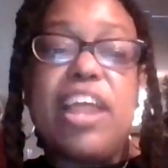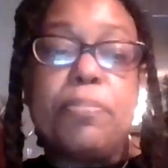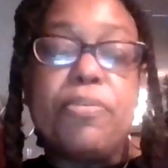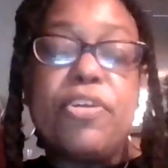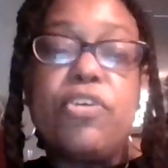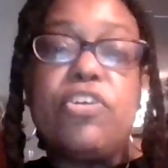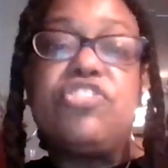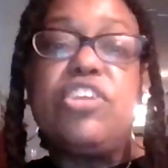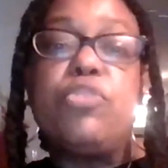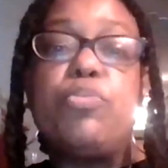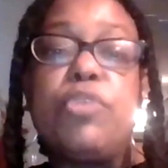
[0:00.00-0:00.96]
I'd bring on
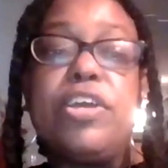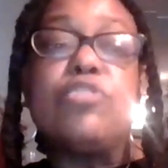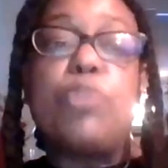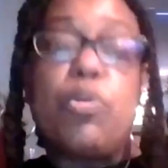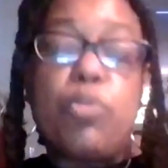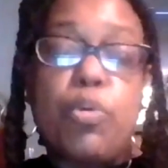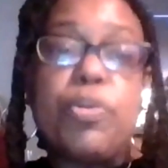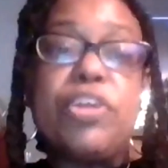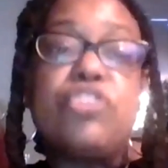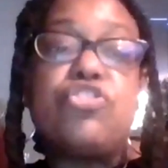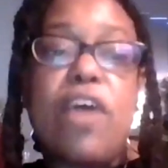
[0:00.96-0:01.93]
Gina Williams, but what
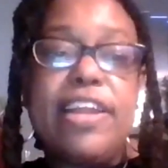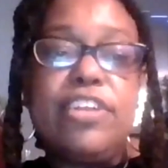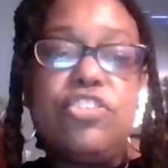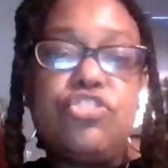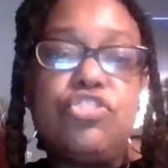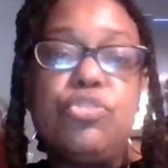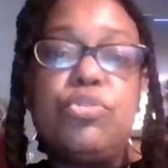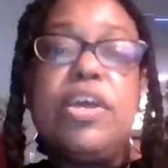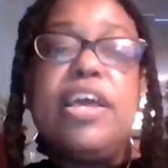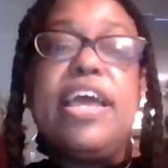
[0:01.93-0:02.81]
we're trying to do